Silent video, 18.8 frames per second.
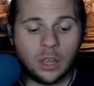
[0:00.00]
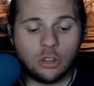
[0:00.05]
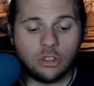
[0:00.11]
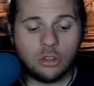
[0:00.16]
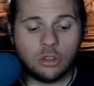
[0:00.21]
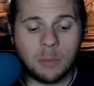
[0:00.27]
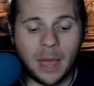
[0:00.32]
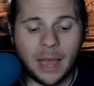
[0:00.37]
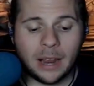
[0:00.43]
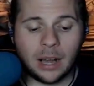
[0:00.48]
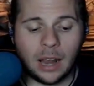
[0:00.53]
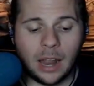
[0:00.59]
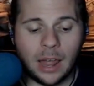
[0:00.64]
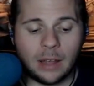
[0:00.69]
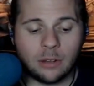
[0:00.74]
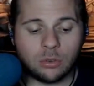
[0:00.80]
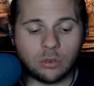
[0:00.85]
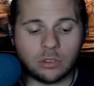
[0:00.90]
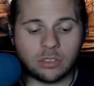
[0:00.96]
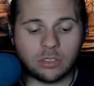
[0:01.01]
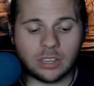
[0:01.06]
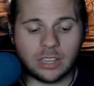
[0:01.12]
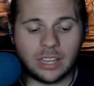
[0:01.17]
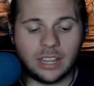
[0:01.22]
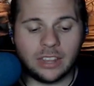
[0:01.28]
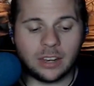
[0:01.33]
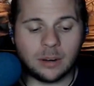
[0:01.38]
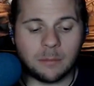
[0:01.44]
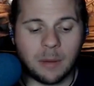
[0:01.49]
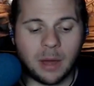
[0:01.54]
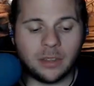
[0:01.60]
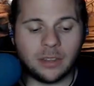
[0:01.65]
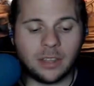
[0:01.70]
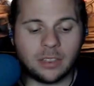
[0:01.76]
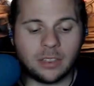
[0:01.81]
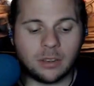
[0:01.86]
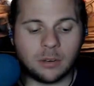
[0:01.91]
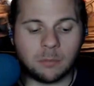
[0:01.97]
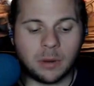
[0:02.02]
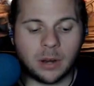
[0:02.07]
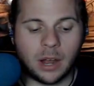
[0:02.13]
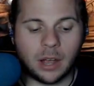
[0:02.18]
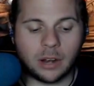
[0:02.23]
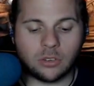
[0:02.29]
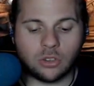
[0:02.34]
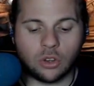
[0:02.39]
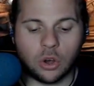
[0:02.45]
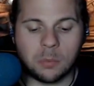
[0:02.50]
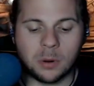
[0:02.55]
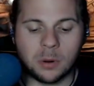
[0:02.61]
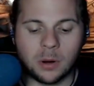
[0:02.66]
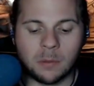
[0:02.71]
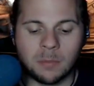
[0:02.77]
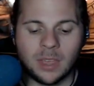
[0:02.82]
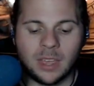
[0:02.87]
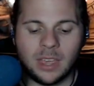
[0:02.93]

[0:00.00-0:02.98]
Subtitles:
Two back in the lounge race at Keeneland, a mile 1/8 in mid-October.